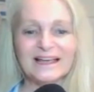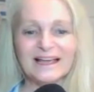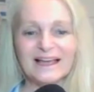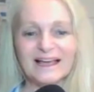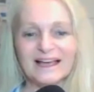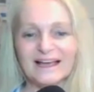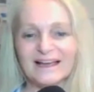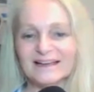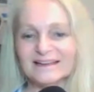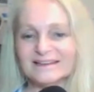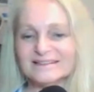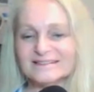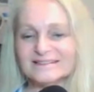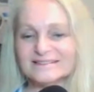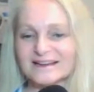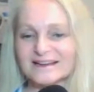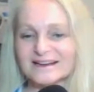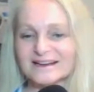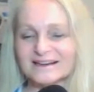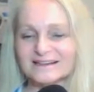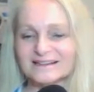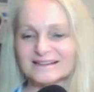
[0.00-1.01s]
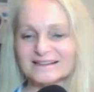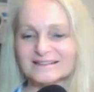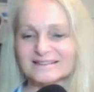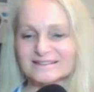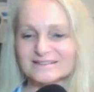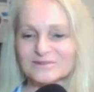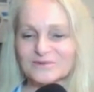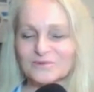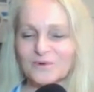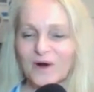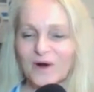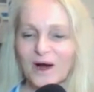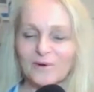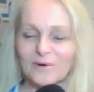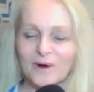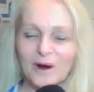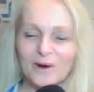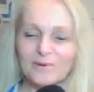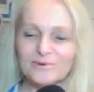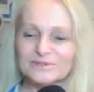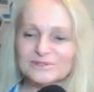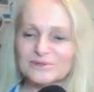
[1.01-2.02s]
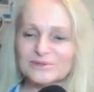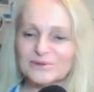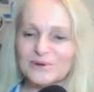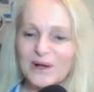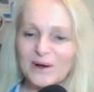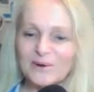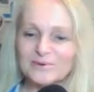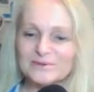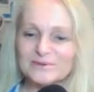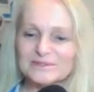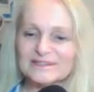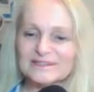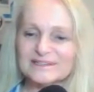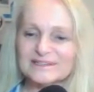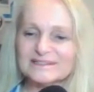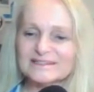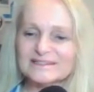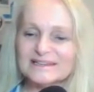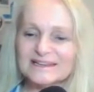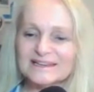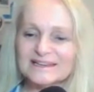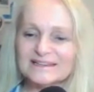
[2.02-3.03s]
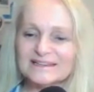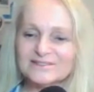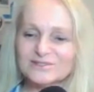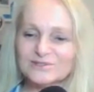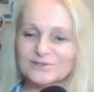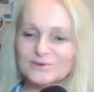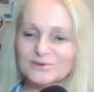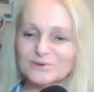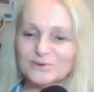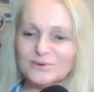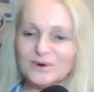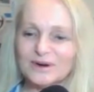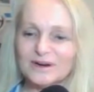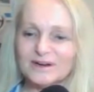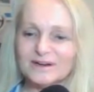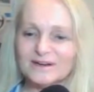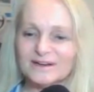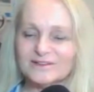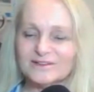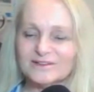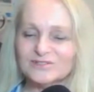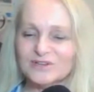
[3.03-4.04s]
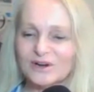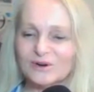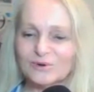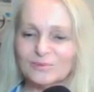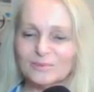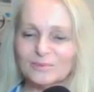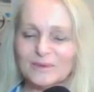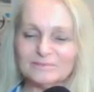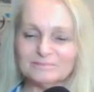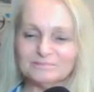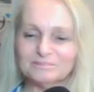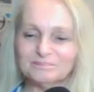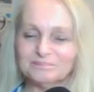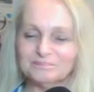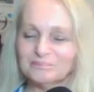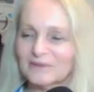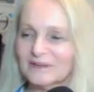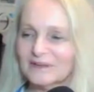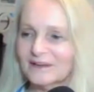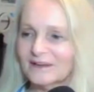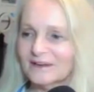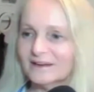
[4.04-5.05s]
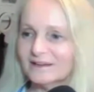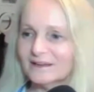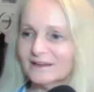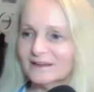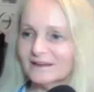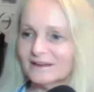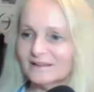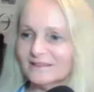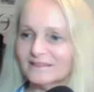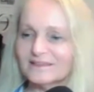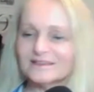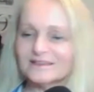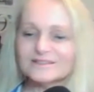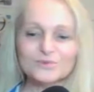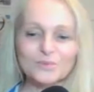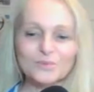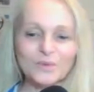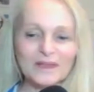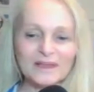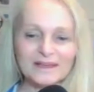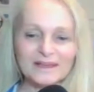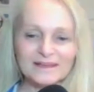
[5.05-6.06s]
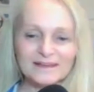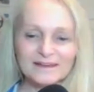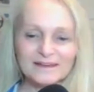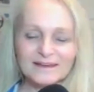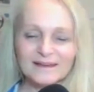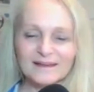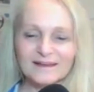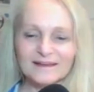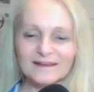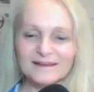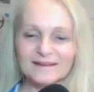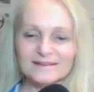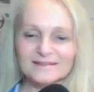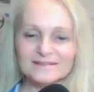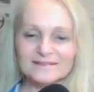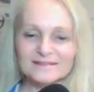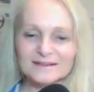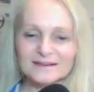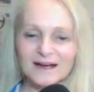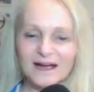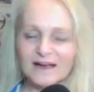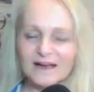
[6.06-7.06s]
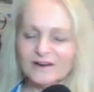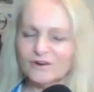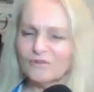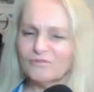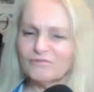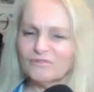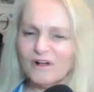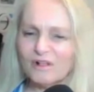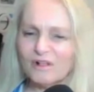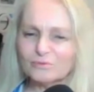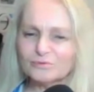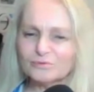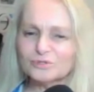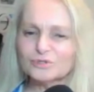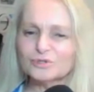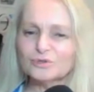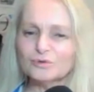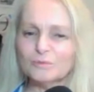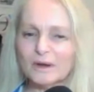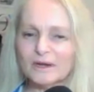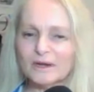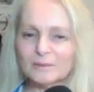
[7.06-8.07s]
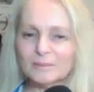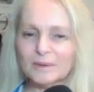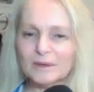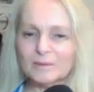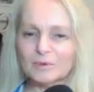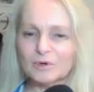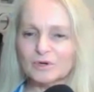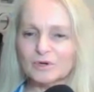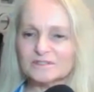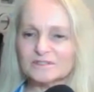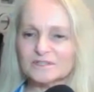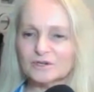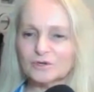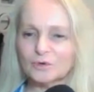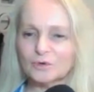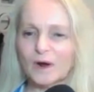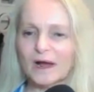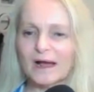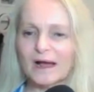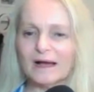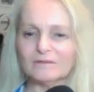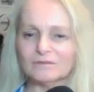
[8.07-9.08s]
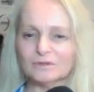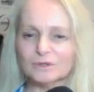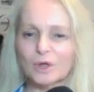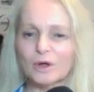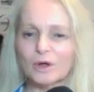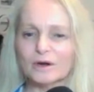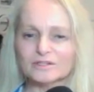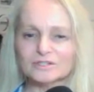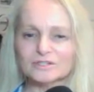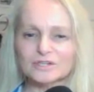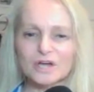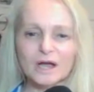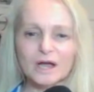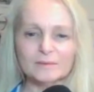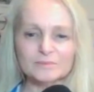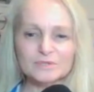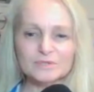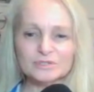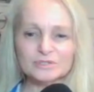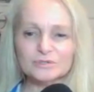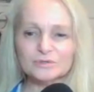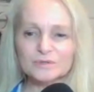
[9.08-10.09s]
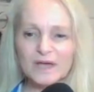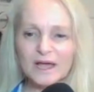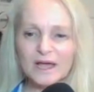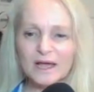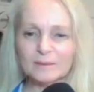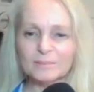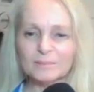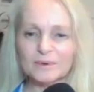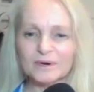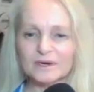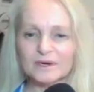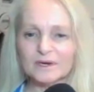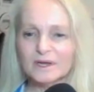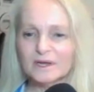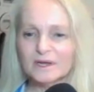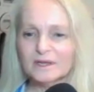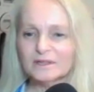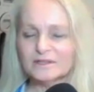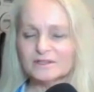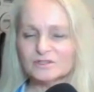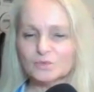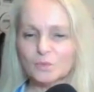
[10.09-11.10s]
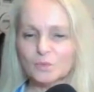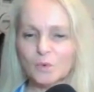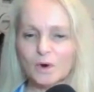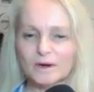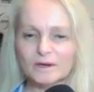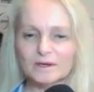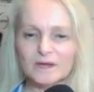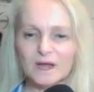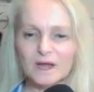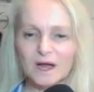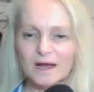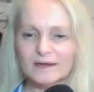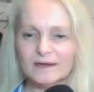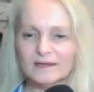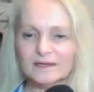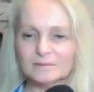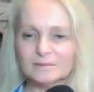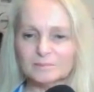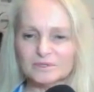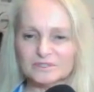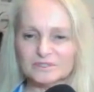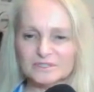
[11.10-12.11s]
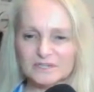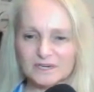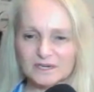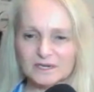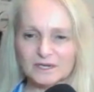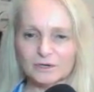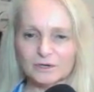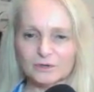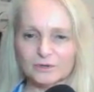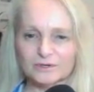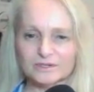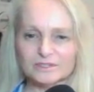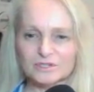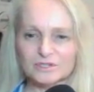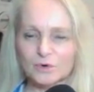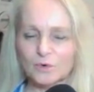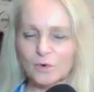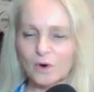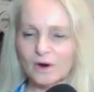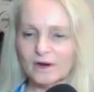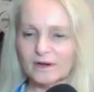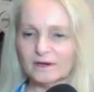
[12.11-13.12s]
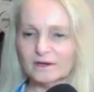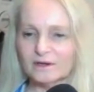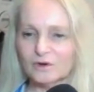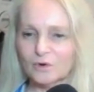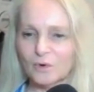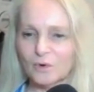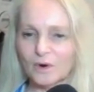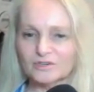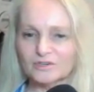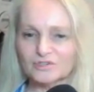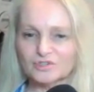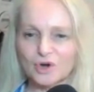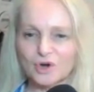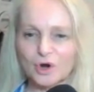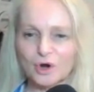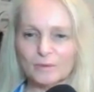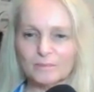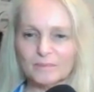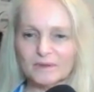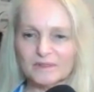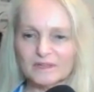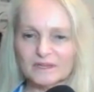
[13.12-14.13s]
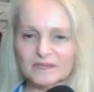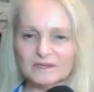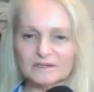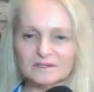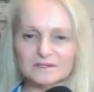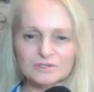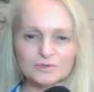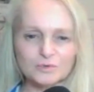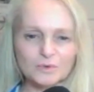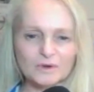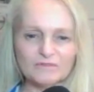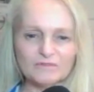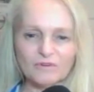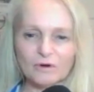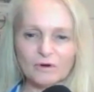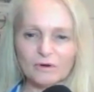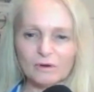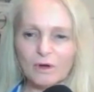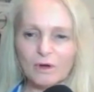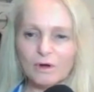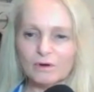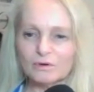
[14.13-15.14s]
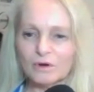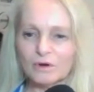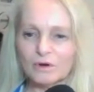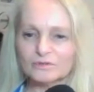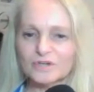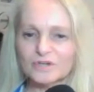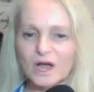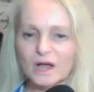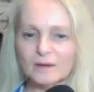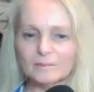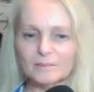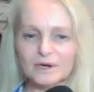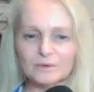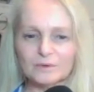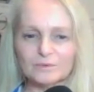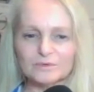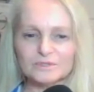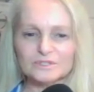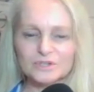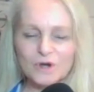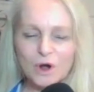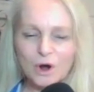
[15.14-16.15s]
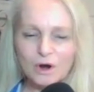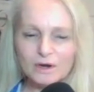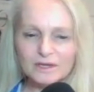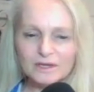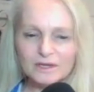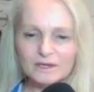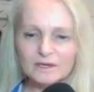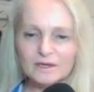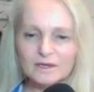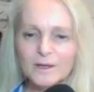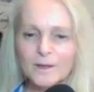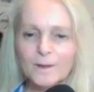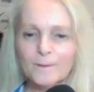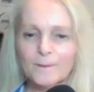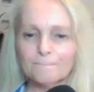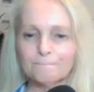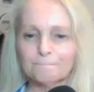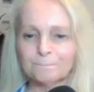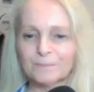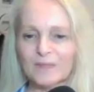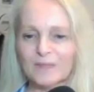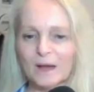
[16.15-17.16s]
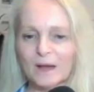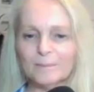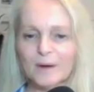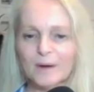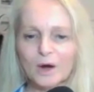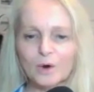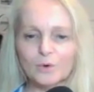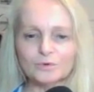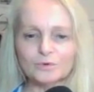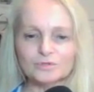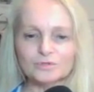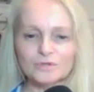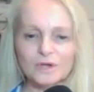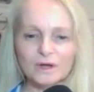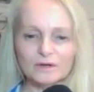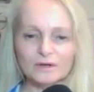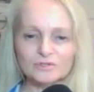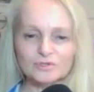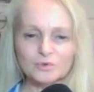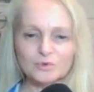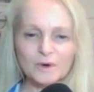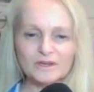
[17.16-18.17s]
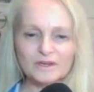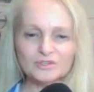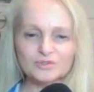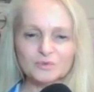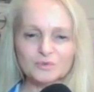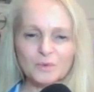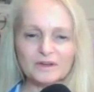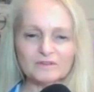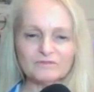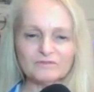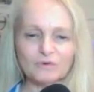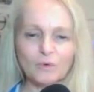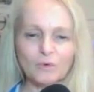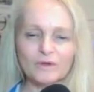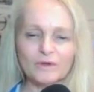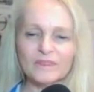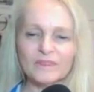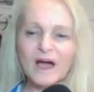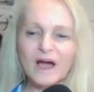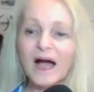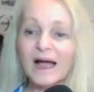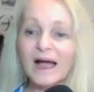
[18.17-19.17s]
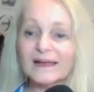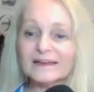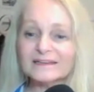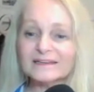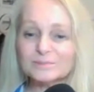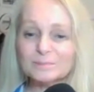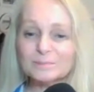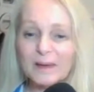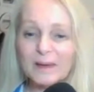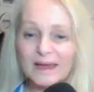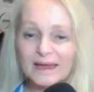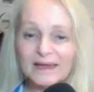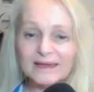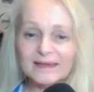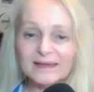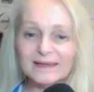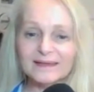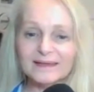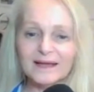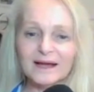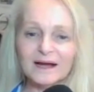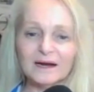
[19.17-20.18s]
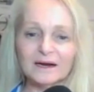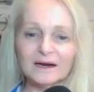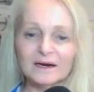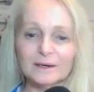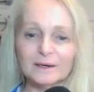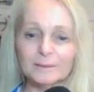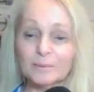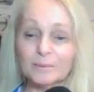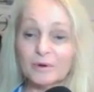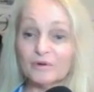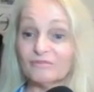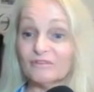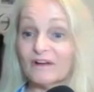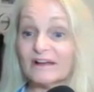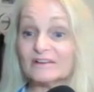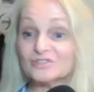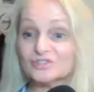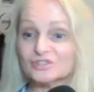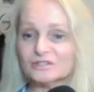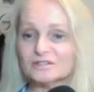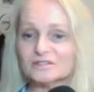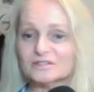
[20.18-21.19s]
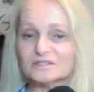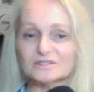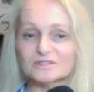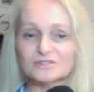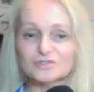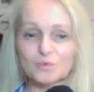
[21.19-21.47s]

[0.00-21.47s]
And I was listening to a gentleman this week, and I don't follow too many people because I don't have a lot of time to do that. But this one guy in particular, he's quite sharp in the industry for a long, long time. But he was talking about 2024 and the highest paying professions in